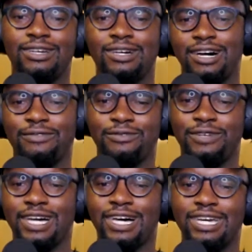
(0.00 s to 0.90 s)
off of
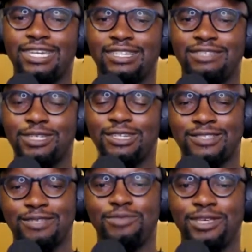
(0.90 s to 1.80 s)
a high? Because
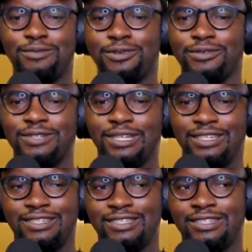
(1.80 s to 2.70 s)
some people
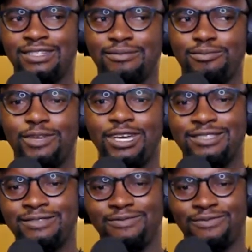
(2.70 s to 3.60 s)
may
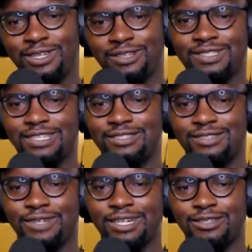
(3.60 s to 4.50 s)
feel a sense
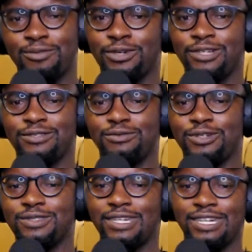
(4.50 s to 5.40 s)
of like depression where
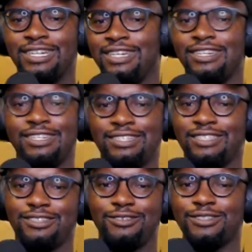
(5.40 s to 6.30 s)
it's like
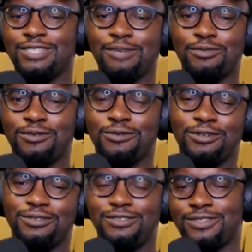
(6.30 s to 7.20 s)
you're on top of the
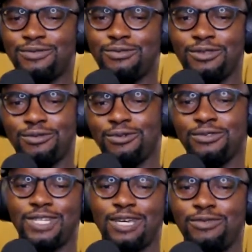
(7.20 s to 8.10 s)
world, you just won the world
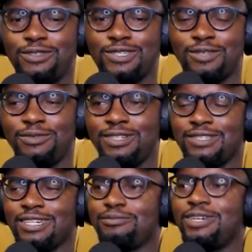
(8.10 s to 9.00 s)
championship, and it's
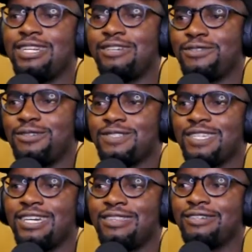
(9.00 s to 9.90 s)
like, man, I feel
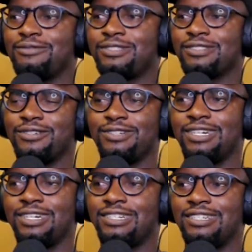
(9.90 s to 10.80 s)
sad. Like, what's going
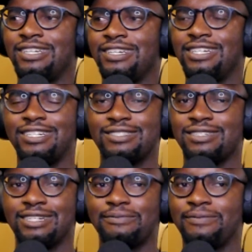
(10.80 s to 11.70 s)
on? And it's
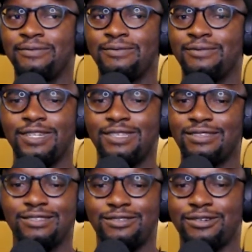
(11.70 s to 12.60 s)
like
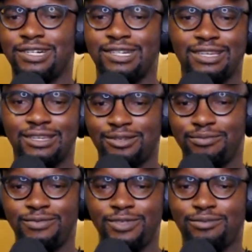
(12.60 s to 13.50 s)
nothing's going on. Like your
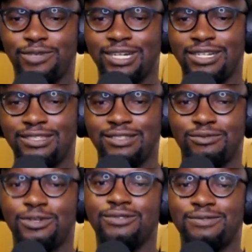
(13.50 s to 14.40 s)
body's
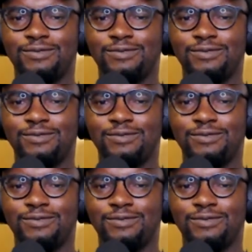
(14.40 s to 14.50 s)
well,